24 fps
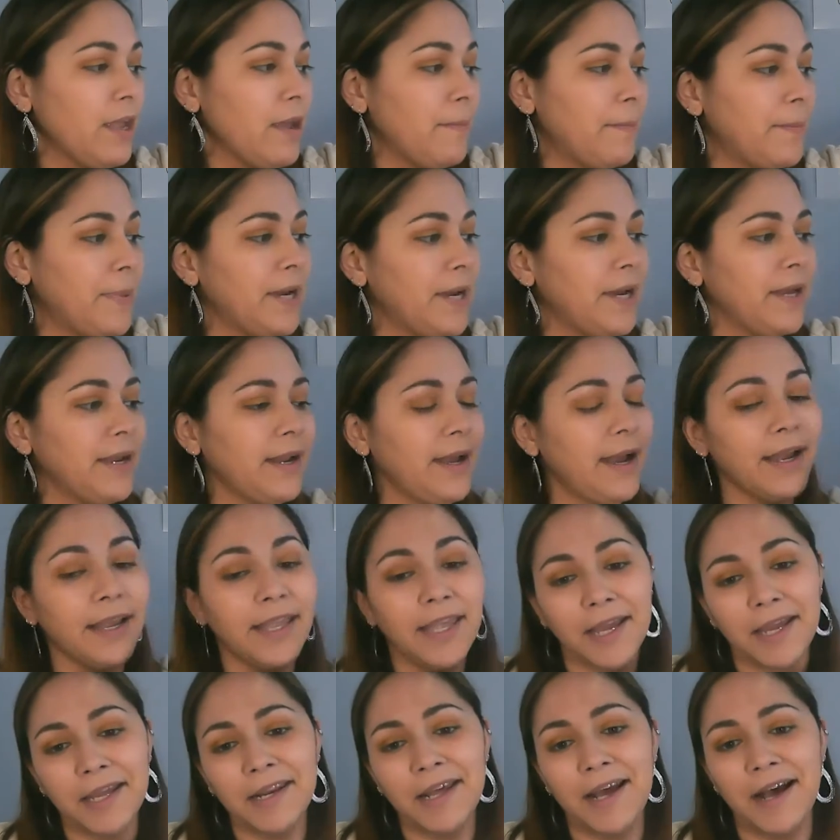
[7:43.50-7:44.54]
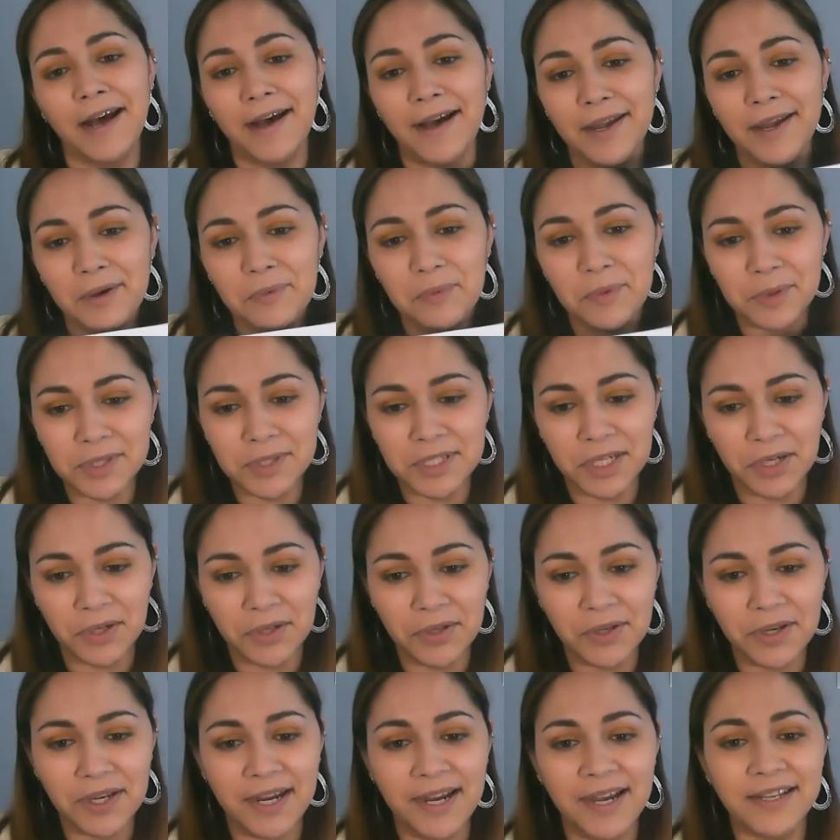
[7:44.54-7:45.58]
But again, I will tell
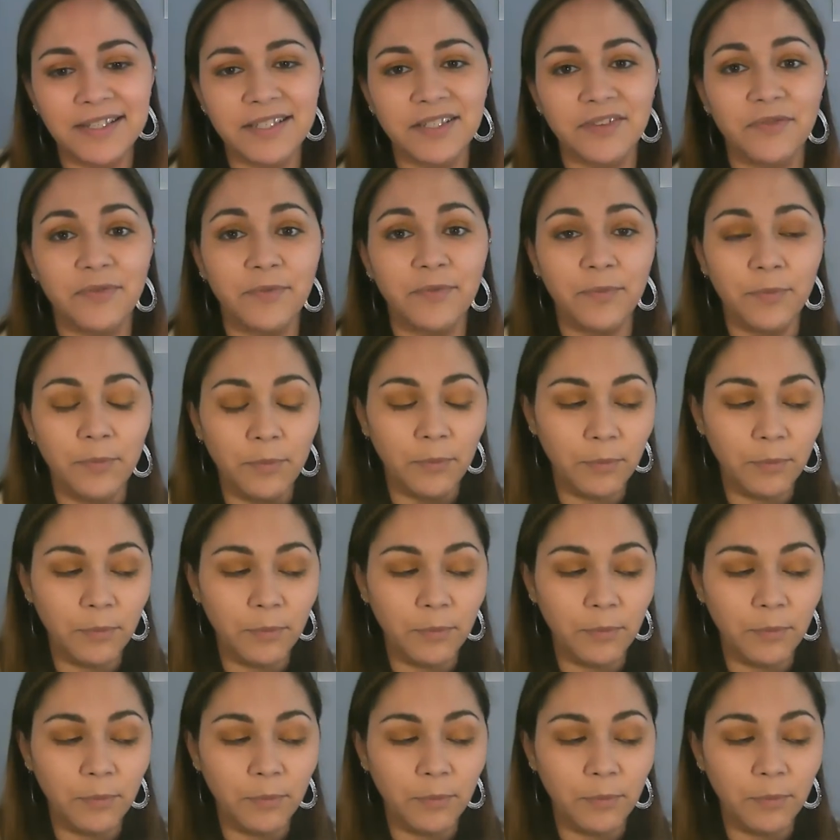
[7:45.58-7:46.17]
you guys of